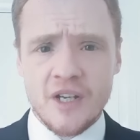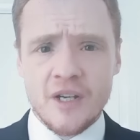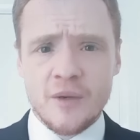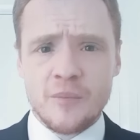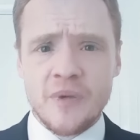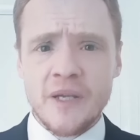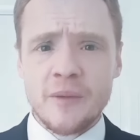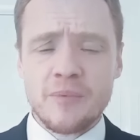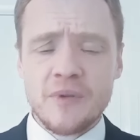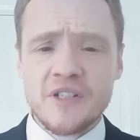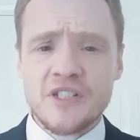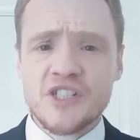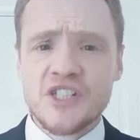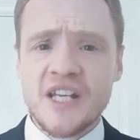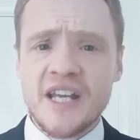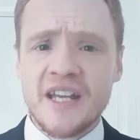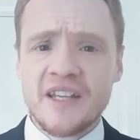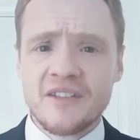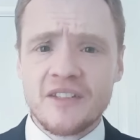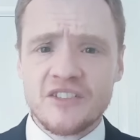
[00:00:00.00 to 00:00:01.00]
People are
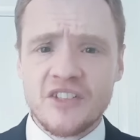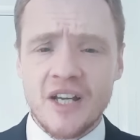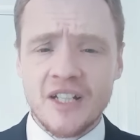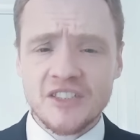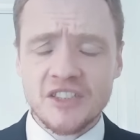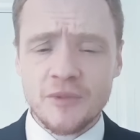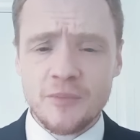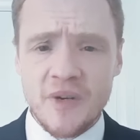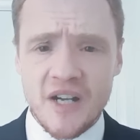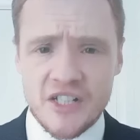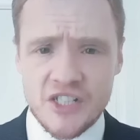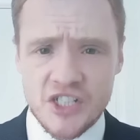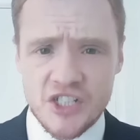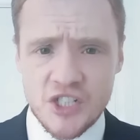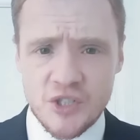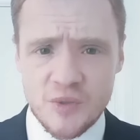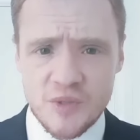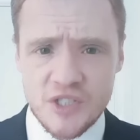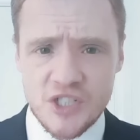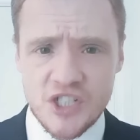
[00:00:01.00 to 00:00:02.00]
saying that under my
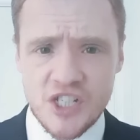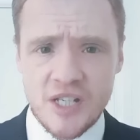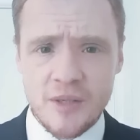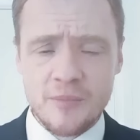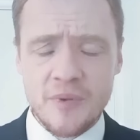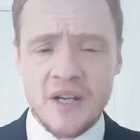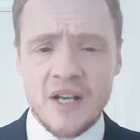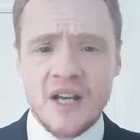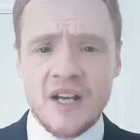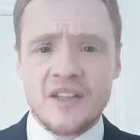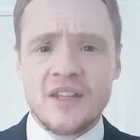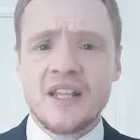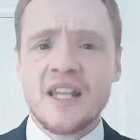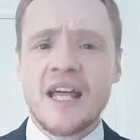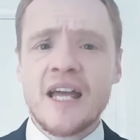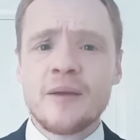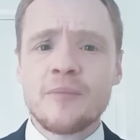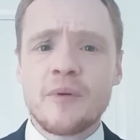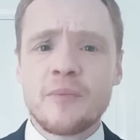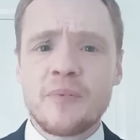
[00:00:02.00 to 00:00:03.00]
stewardship, the
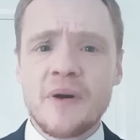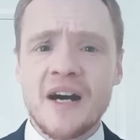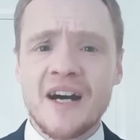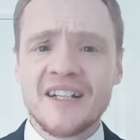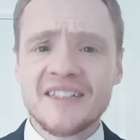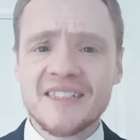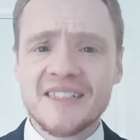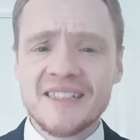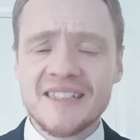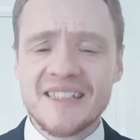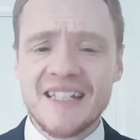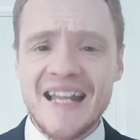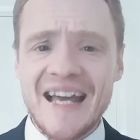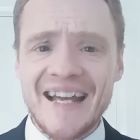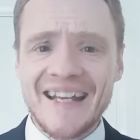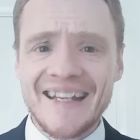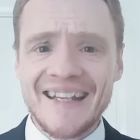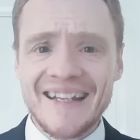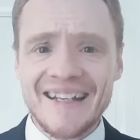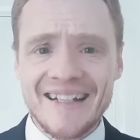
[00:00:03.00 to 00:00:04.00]
Labour Party is
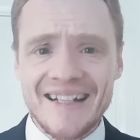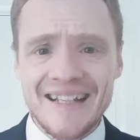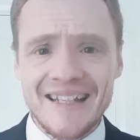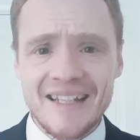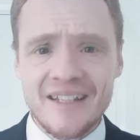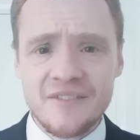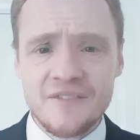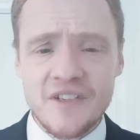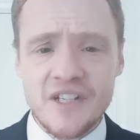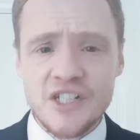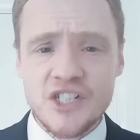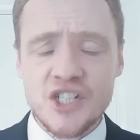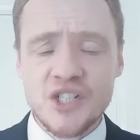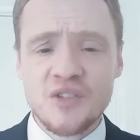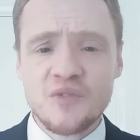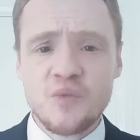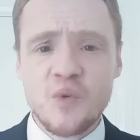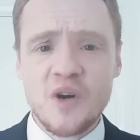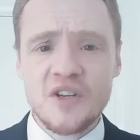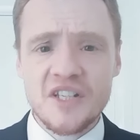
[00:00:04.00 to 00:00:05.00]
lacking a clear vision
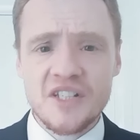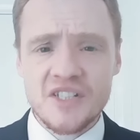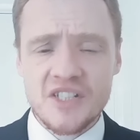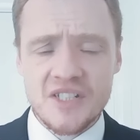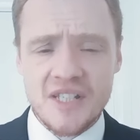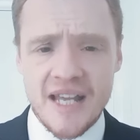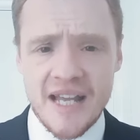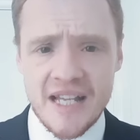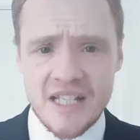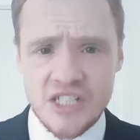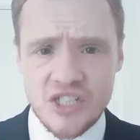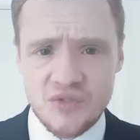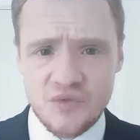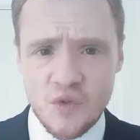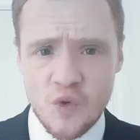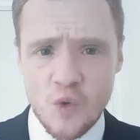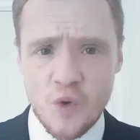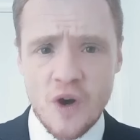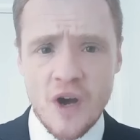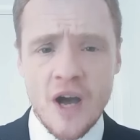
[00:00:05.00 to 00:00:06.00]
of what it stands
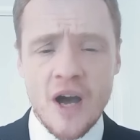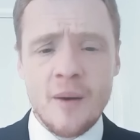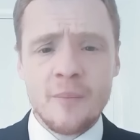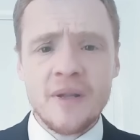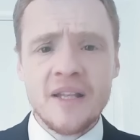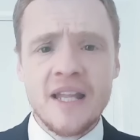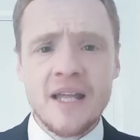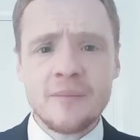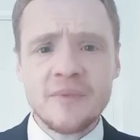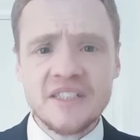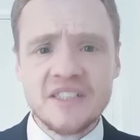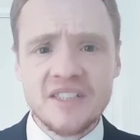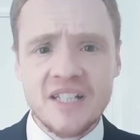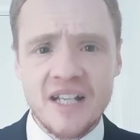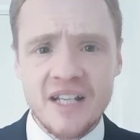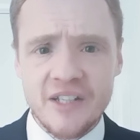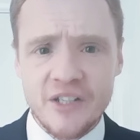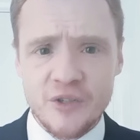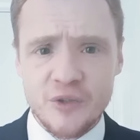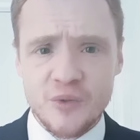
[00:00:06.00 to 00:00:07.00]
for. But let me
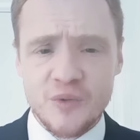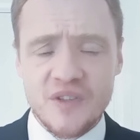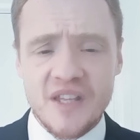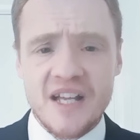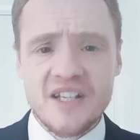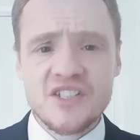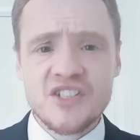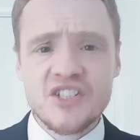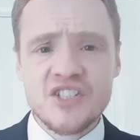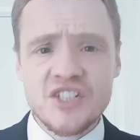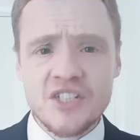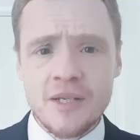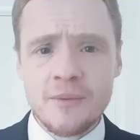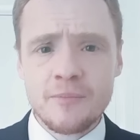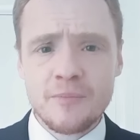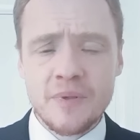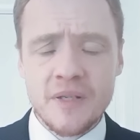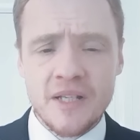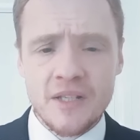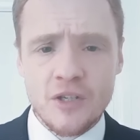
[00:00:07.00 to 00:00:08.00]
tell you, that's
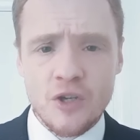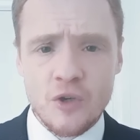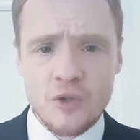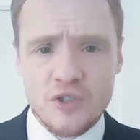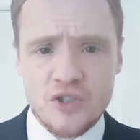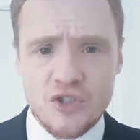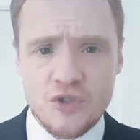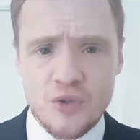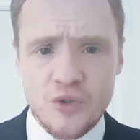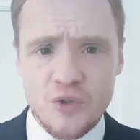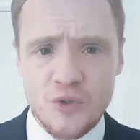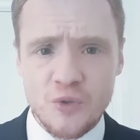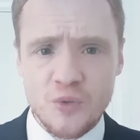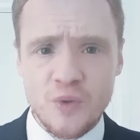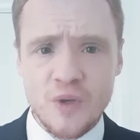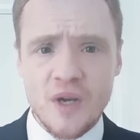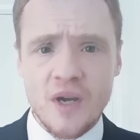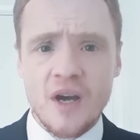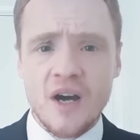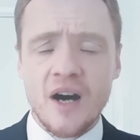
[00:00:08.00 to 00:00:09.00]
simply not true.
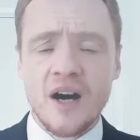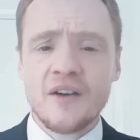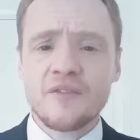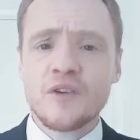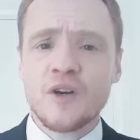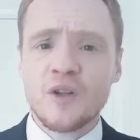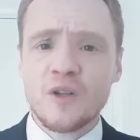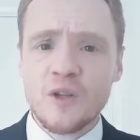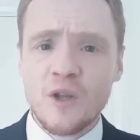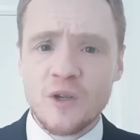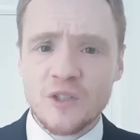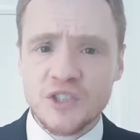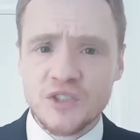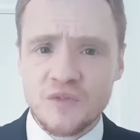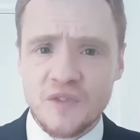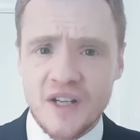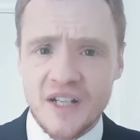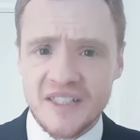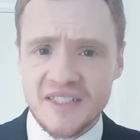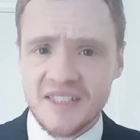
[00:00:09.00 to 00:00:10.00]
I've got lots
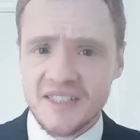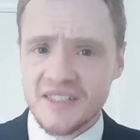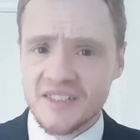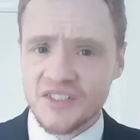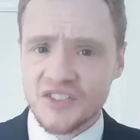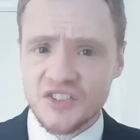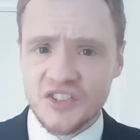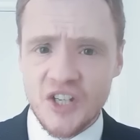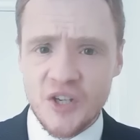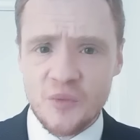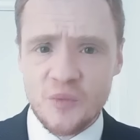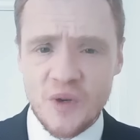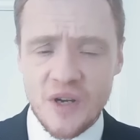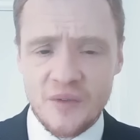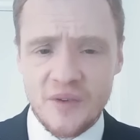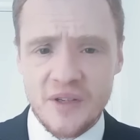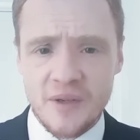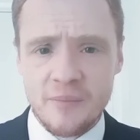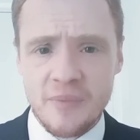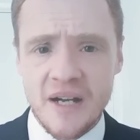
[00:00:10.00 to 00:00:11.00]
of ideas, don't
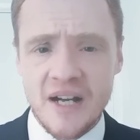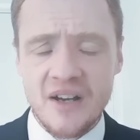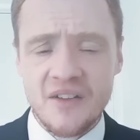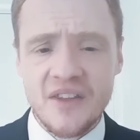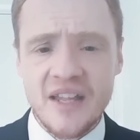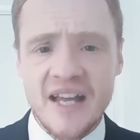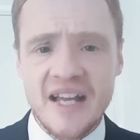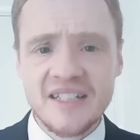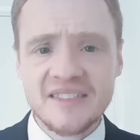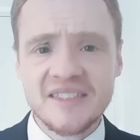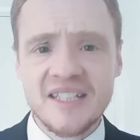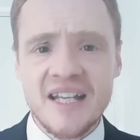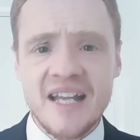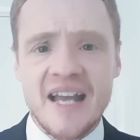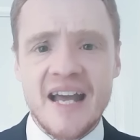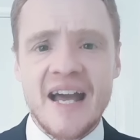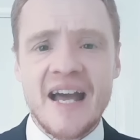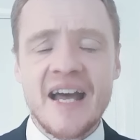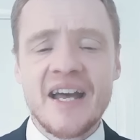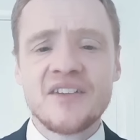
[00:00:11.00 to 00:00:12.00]
worry about that,
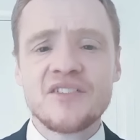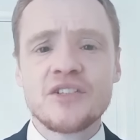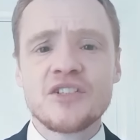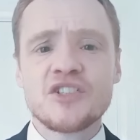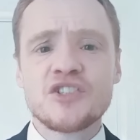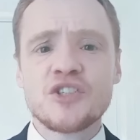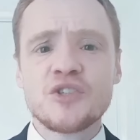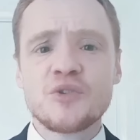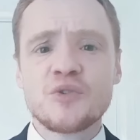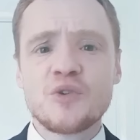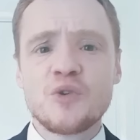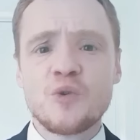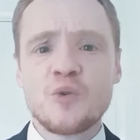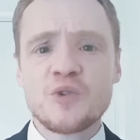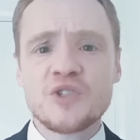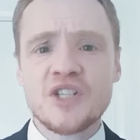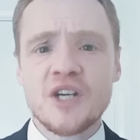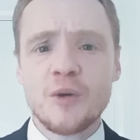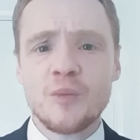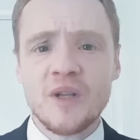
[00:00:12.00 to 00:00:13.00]
and in due
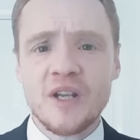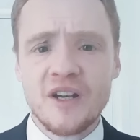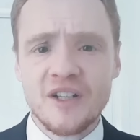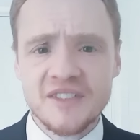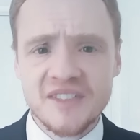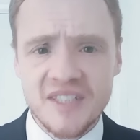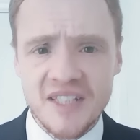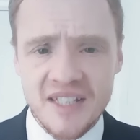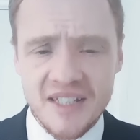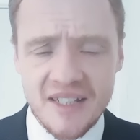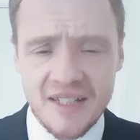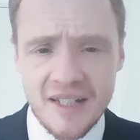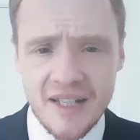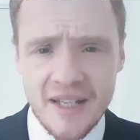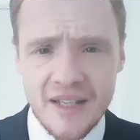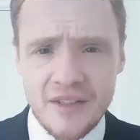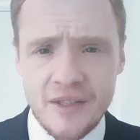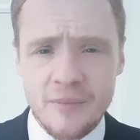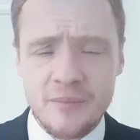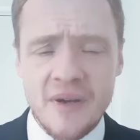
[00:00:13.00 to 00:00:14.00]
course I will
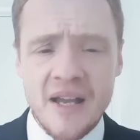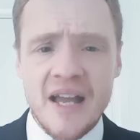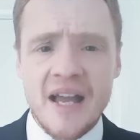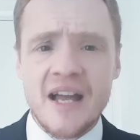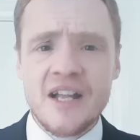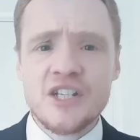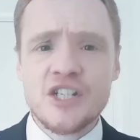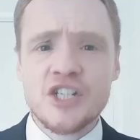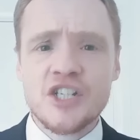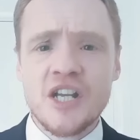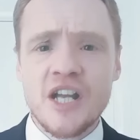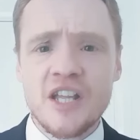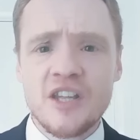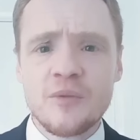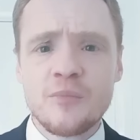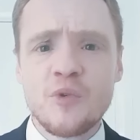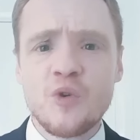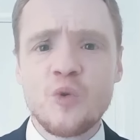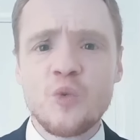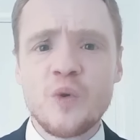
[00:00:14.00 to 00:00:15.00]
articulate them and share
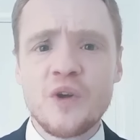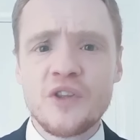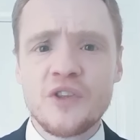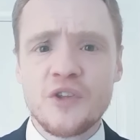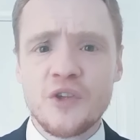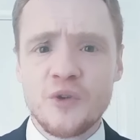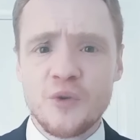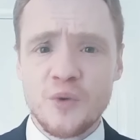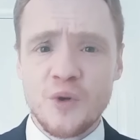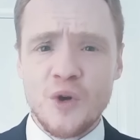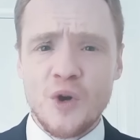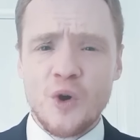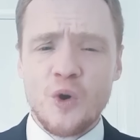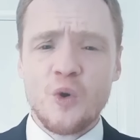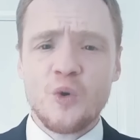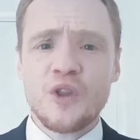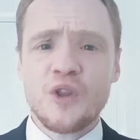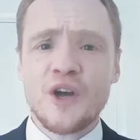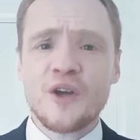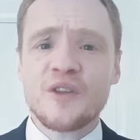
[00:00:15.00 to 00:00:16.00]
them all with you,
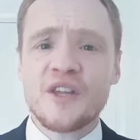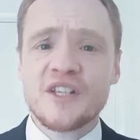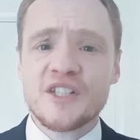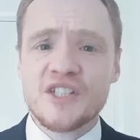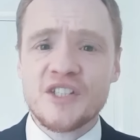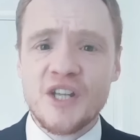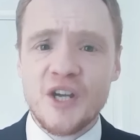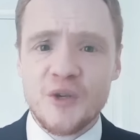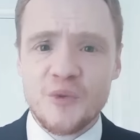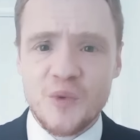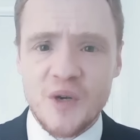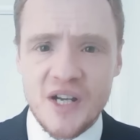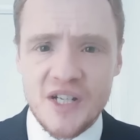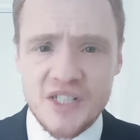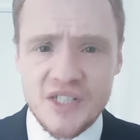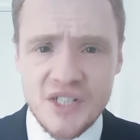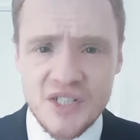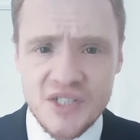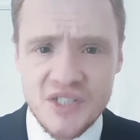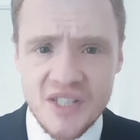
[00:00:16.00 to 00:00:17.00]
although although there's no
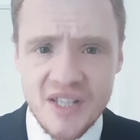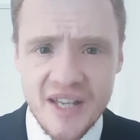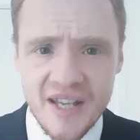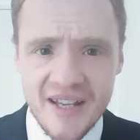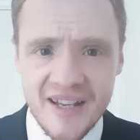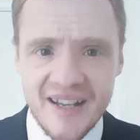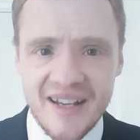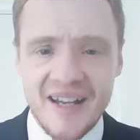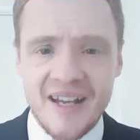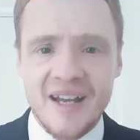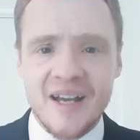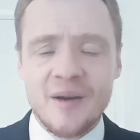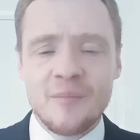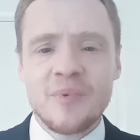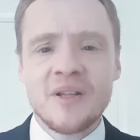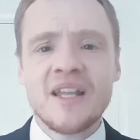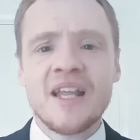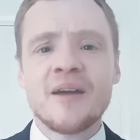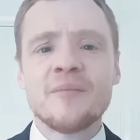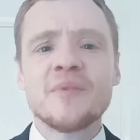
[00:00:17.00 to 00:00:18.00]
rush, is there?
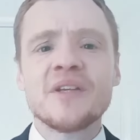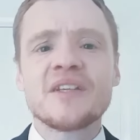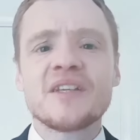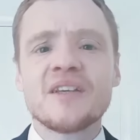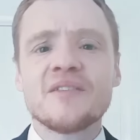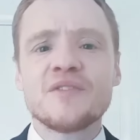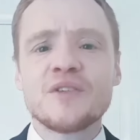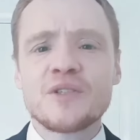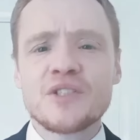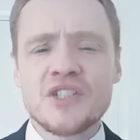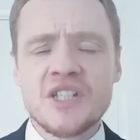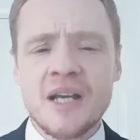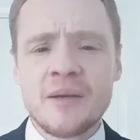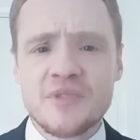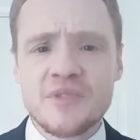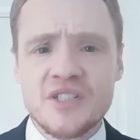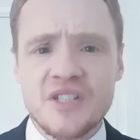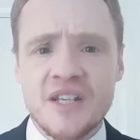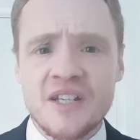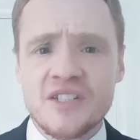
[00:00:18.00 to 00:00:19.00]
But let me give you some
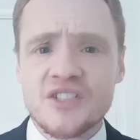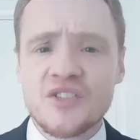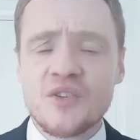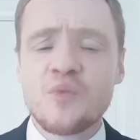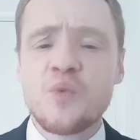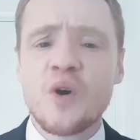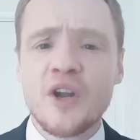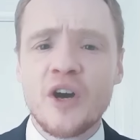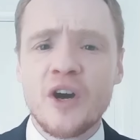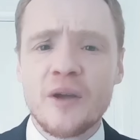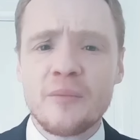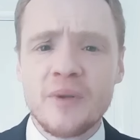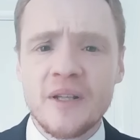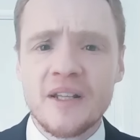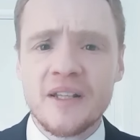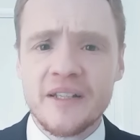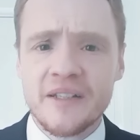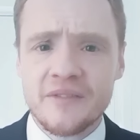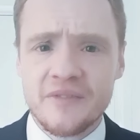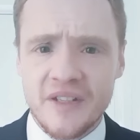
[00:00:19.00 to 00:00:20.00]
sense of what I
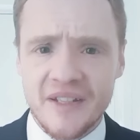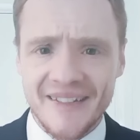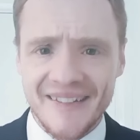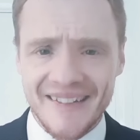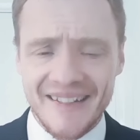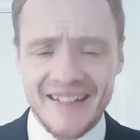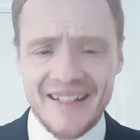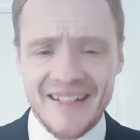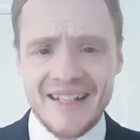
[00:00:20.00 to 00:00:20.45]
believe in.